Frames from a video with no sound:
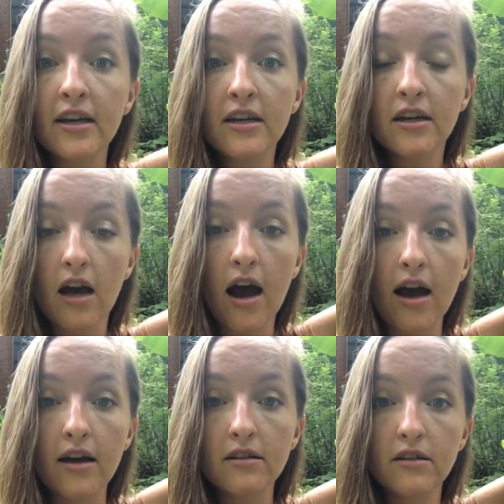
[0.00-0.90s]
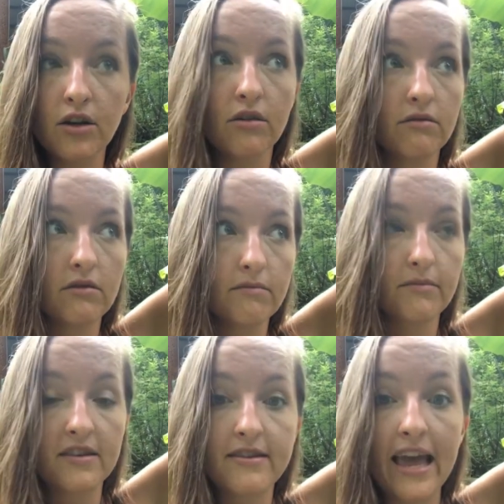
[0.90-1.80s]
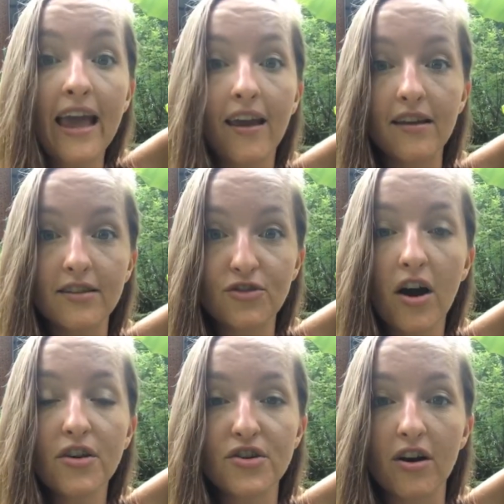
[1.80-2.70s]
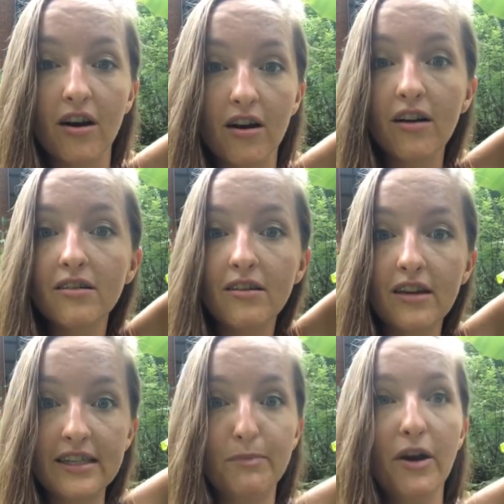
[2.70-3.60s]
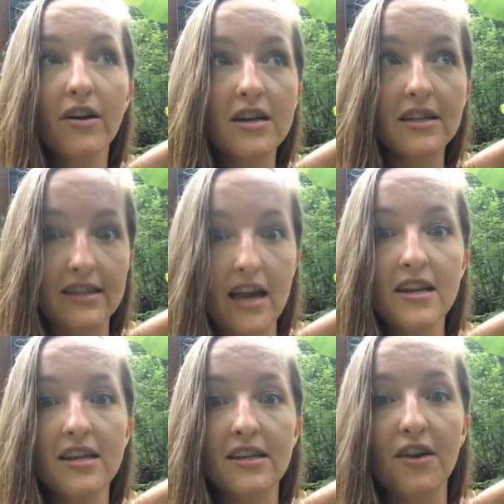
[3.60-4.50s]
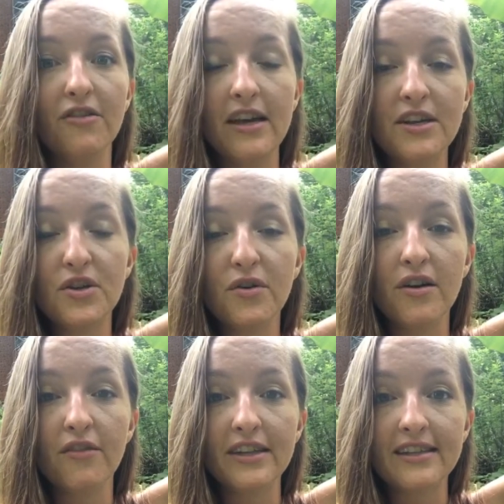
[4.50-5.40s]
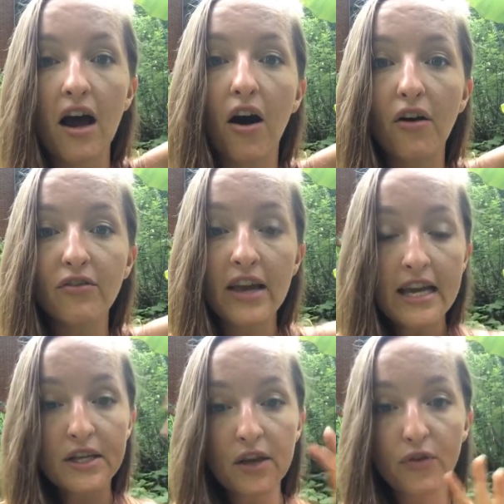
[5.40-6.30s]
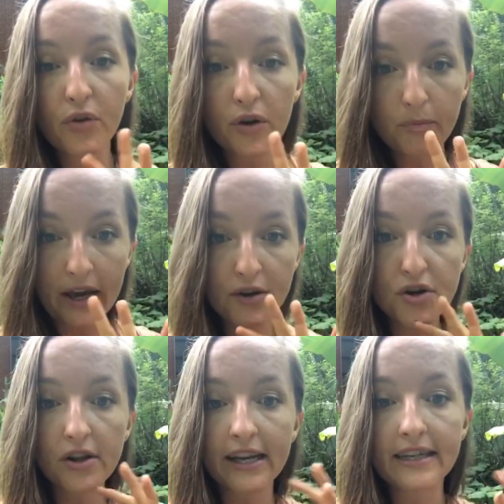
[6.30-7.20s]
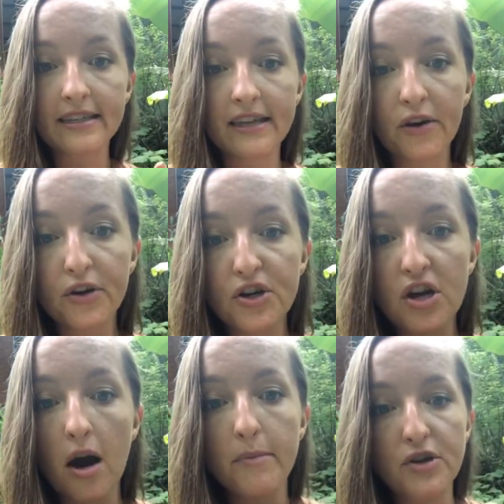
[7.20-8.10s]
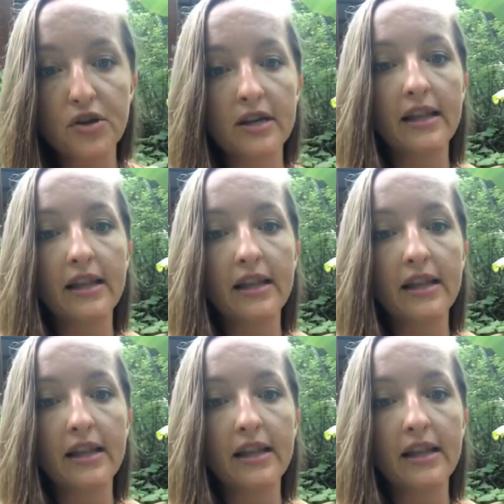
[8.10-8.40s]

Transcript: thing, structure, experience, entity into and of itself. If you could picture like a sacred geometry,